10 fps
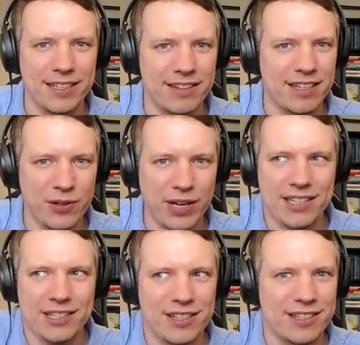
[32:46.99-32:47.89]
and then you
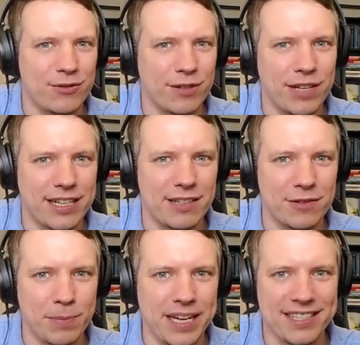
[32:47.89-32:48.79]
enter this reflective
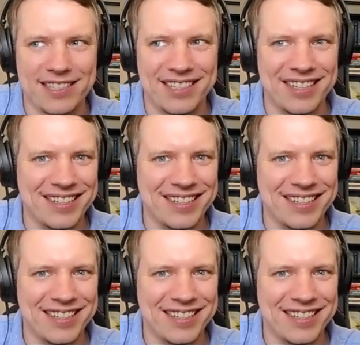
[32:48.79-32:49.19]
space.